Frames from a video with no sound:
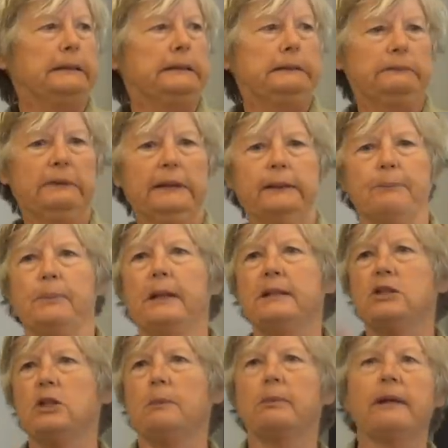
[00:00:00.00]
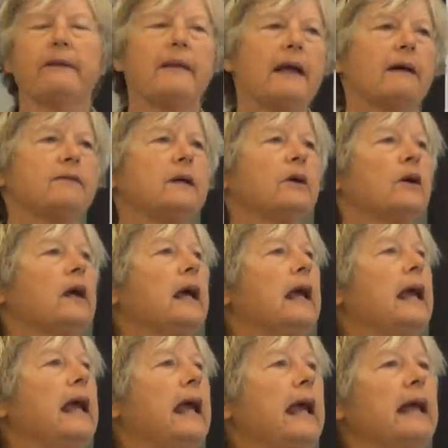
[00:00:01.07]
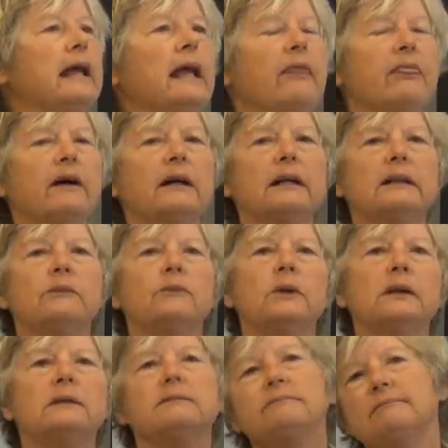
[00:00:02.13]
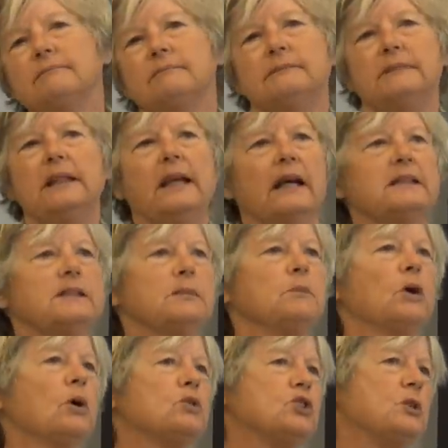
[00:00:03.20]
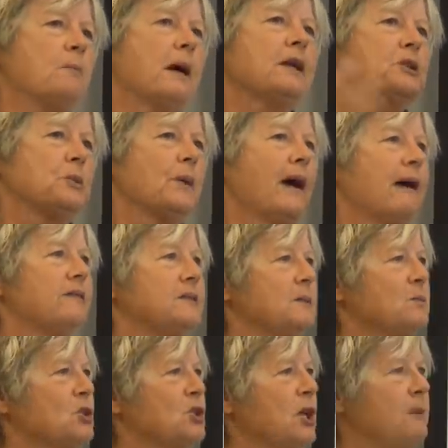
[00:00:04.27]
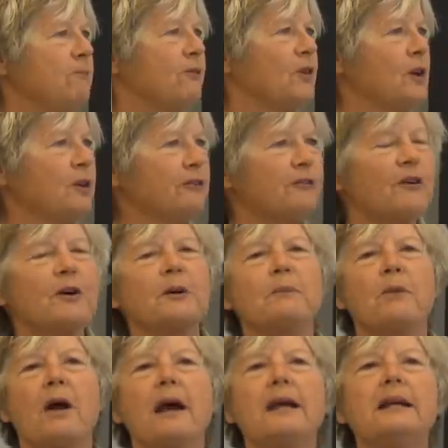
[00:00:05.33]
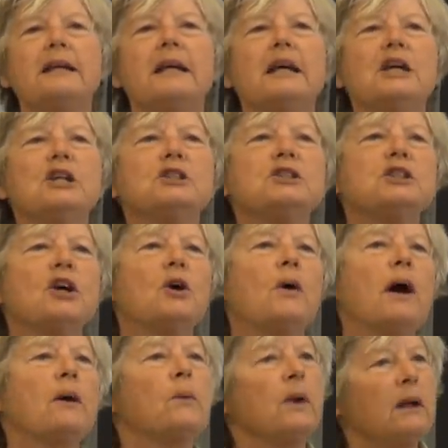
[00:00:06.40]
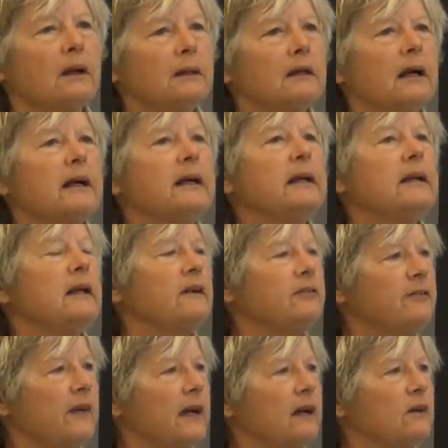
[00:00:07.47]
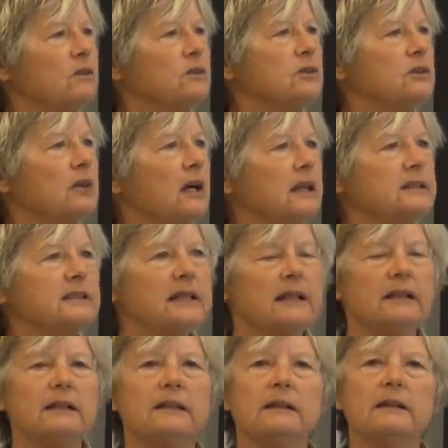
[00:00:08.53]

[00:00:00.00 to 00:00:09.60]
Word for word: really big sheep like they have here. And I thought, Well, you got some goats, you might as well have some sheep for your farm, right? So I went online and I found, I said,